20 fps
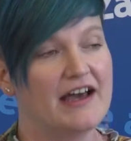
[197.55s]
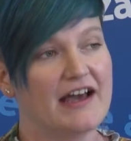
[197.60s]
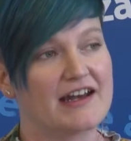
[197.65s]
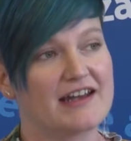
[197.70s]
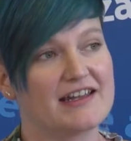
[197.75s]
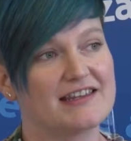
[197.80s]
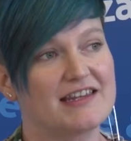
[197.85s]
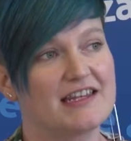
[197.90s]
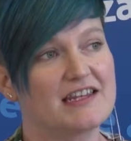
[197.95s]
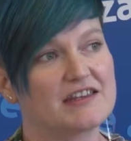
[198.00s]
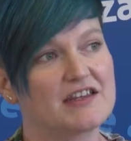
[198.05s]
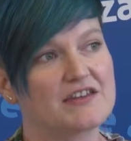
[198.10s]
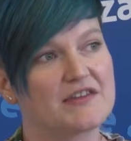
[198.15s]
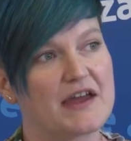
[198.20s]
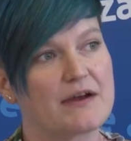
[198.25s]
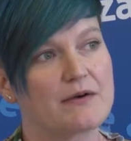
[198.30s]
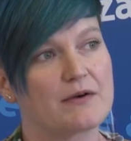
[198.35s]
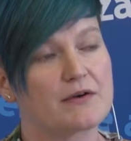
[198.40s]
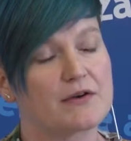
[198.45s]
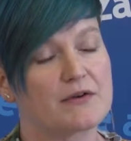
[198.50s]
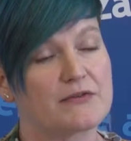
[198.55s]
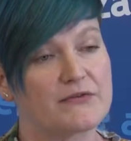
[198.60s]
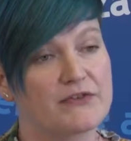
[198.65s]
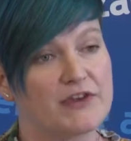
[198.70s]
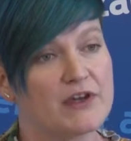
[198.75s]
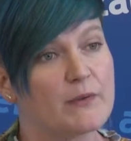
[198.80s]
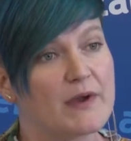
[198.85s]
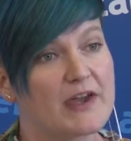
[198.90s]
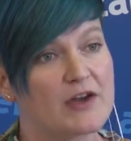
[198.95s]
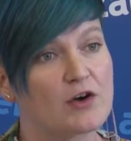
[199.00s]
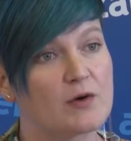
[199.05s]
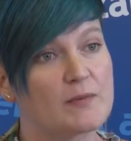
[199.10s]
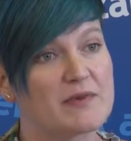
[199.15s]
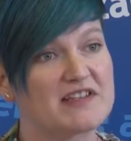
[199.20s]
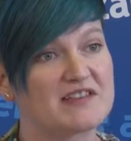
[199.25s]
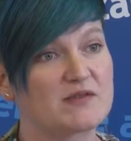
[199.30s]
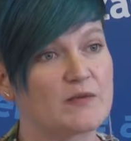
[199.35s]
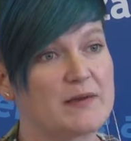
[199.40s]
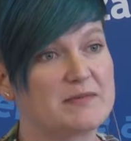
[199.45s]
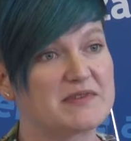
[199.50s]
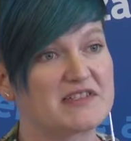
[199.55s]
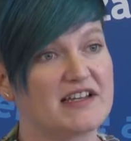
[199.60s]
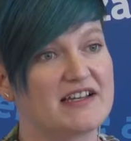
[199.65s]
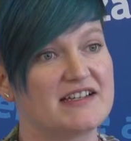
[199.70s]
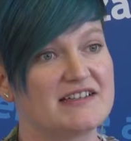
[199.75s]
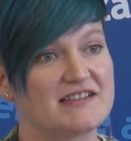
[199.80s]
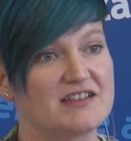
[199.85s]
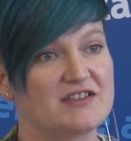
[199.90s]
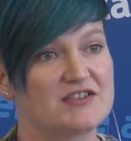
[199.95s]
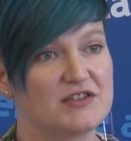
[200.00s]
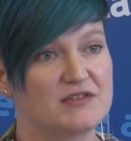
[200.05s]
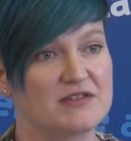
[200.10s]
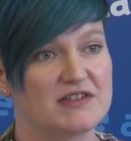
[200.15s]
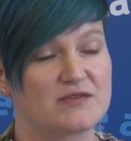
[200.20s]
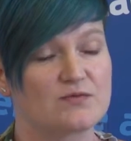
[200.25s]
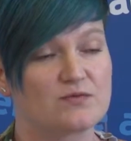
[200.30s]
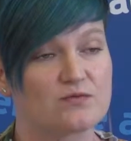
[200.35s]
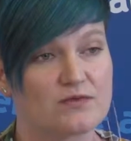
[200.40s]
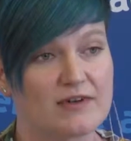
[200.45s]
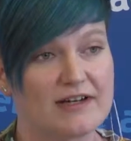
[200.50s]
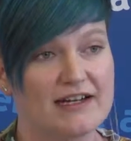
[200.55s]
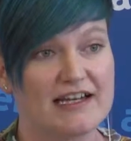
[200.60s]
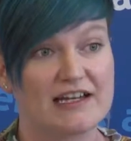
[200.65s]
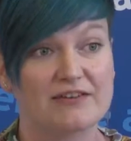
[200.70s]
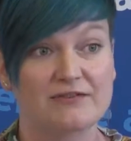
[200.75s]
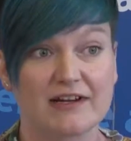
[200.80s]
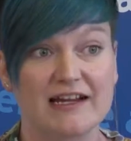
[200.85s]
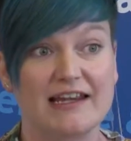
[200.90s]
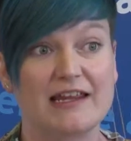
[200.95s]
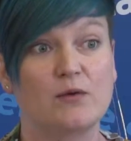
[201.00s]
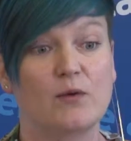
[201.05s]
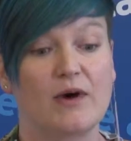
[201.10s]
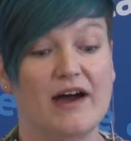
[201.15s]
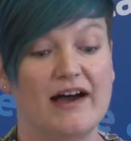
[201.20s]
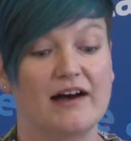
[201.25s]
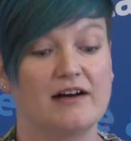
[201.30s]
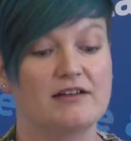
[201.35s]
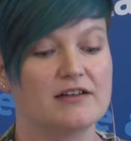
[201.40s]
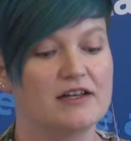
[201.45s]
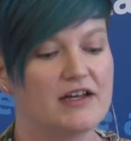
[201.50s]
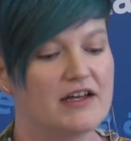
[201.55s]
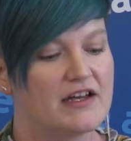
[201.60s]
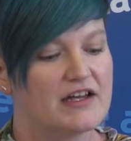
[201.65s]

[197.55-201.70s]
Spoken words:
and I think that there are a few e-commerce websites that do this really, really well.